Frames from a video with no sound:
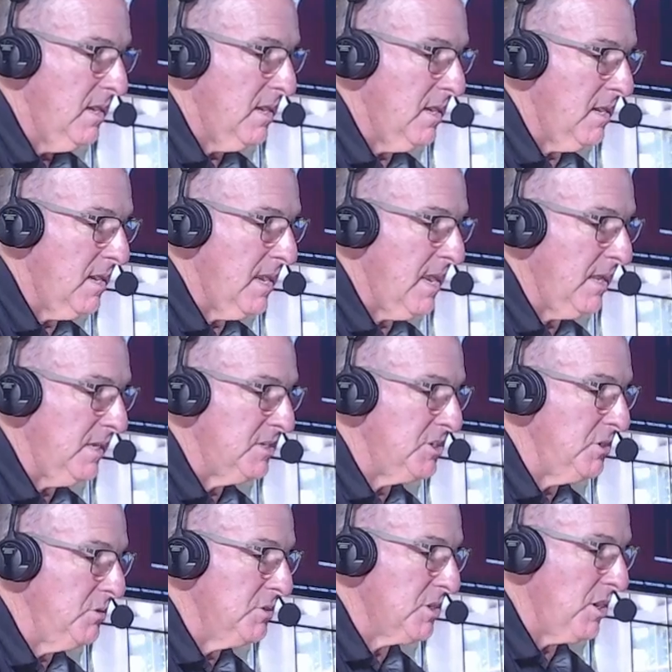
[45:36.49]

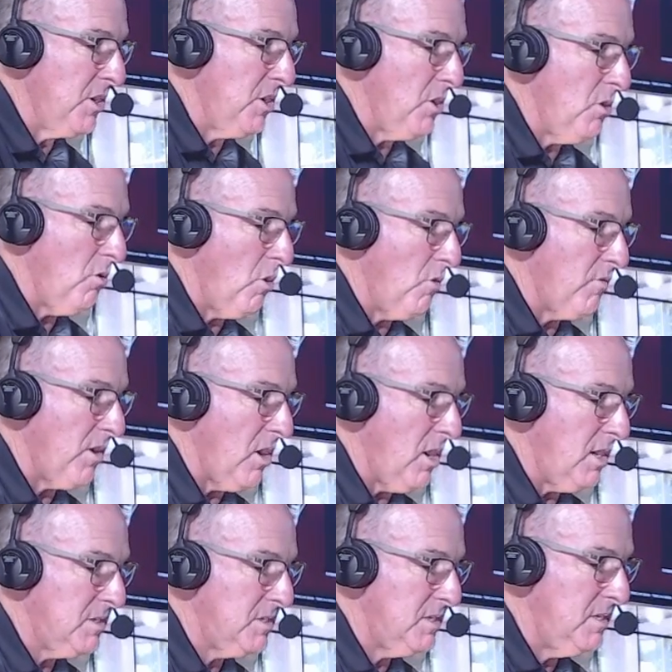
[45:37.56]
LSU is going to go over to
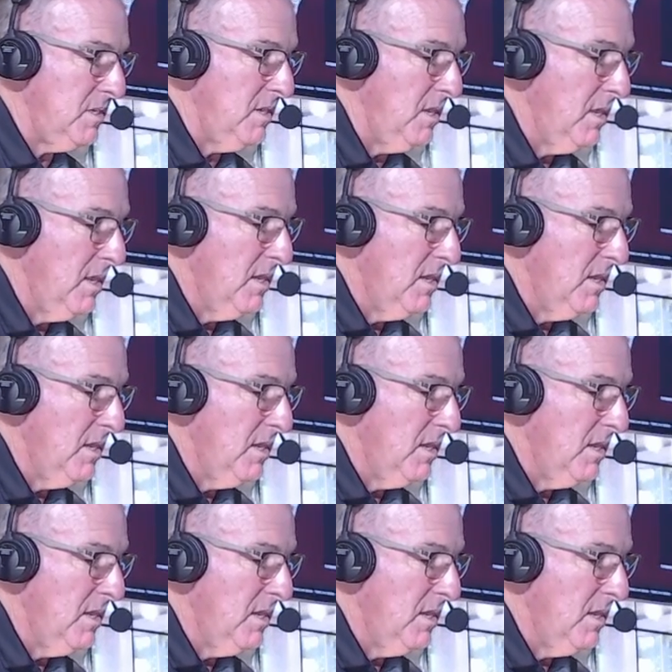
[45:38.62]
Austin.